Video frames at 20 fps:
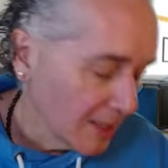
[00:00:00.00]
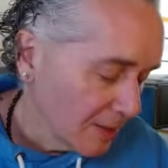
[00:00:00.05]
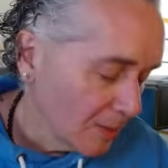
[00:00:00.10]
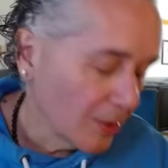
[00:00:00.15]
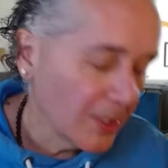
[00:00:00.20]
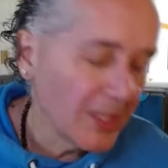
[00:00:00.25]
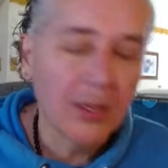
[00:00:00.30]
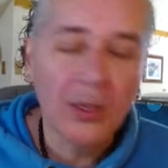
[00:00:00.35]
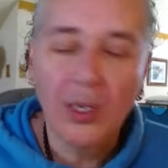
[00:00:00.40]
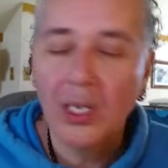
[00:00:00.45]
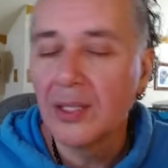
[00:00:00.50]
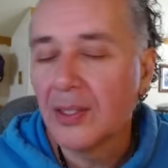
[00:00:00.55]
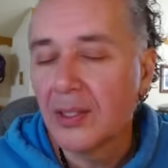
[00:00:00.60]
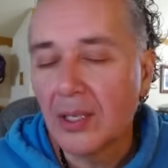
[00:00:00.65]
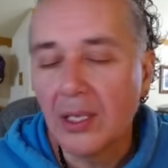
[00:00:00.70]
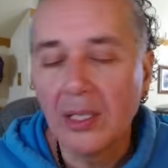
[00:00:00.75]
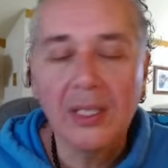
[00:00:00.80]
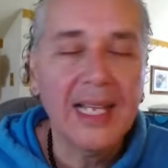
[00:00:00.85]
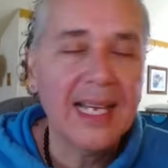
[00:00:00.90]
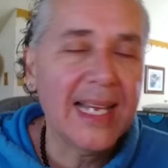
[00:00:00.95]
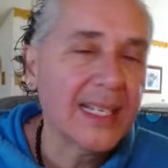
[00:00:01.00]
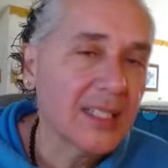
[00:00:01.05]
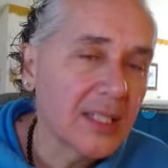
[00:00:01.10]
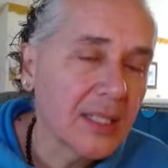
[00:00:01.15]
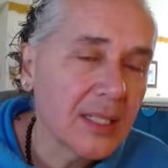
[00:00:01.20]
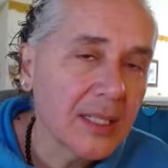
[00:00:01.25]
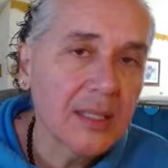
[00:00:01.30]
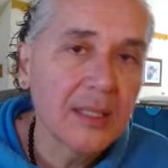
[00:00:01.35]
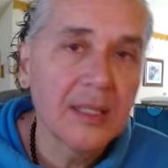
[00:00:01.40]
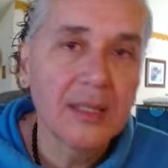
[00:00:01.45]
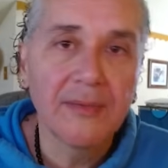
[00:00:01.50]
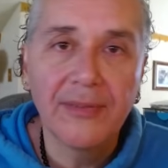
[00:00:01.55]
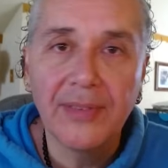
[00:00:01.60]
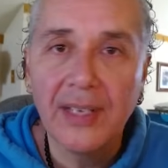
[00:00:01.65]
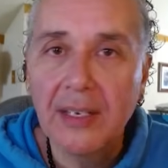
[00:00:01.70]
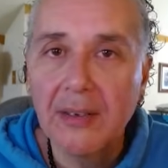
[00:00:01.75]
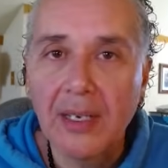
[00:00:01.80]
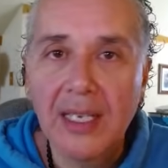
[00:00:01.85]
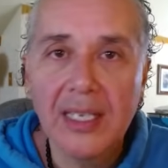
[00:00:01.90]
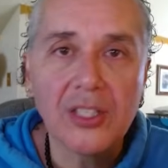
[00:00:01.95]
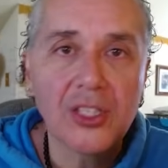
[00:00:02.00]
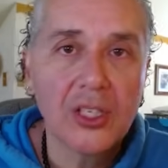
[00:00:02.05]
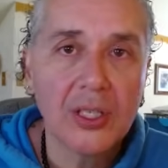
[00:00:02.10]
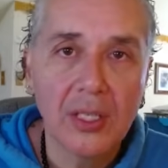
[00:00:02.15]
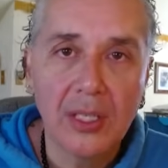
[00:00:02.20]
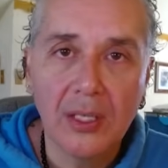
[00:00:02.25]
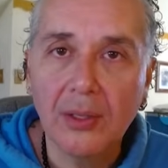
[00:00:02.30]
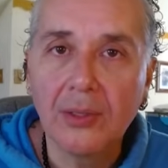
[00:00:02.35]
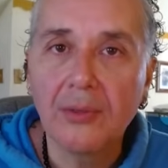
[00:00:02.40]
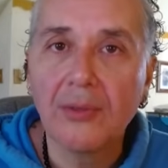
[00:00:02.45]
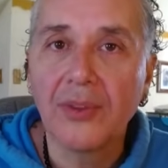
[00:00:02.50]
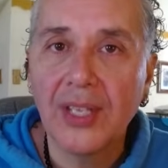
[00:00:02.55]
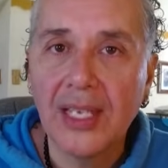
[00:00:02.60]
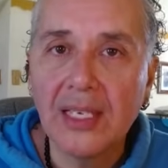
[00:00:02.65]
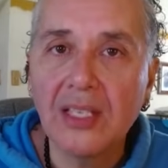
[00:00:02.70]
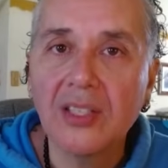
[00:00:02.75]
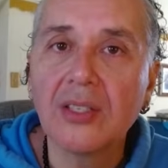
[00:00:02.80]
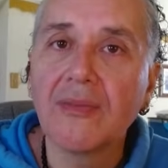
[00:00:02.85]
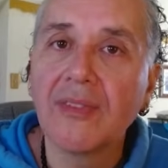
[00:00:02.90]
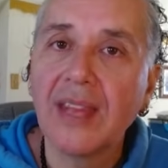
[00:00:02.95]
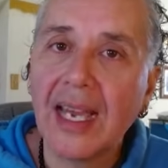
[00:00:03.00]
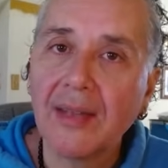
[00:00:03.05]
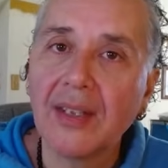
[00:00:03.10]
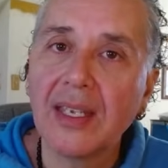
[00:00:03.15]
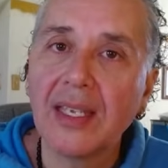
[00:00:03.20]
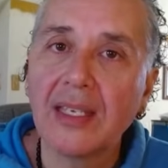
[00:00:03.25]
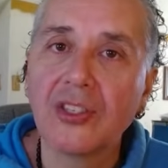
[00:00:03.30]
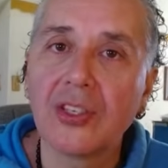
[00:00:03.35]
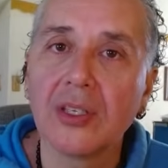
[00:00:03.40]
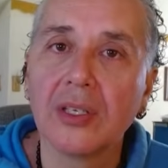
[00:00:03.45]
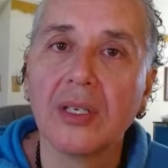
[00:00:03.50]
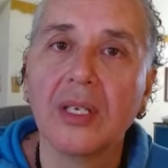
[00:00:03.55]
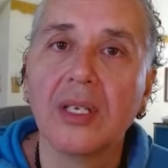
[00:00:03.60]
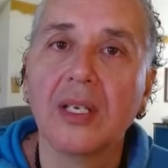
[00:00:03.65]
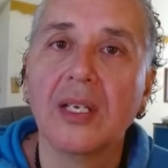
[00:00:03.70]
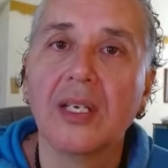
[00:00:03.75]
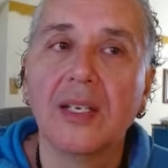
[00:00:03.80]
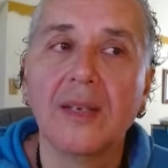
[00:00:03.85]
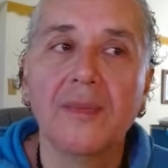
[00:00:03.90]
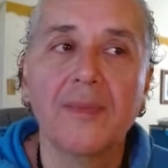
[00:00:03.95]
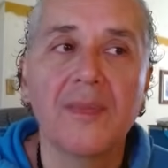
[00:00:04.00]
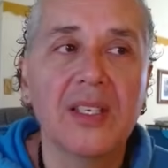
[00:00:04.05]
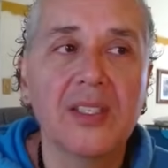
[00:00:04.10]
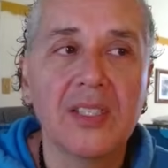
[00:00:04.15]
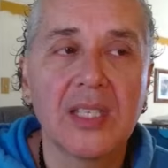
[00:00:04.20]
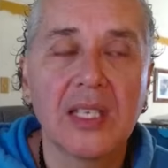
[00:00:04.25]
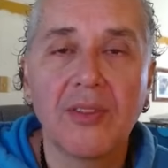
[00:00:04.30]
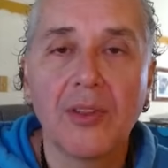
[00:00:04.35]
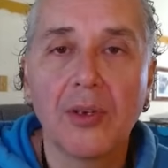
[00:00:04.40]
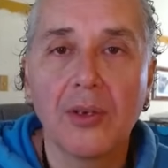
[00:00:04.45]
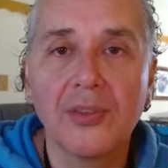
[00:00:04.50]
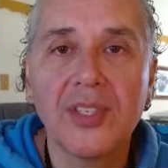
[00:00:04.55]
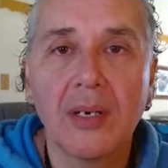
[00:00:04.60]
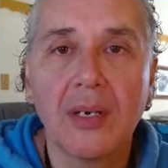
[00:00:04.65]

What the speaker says: what do you call it, the Galactic Federation, the things of that nature, is that they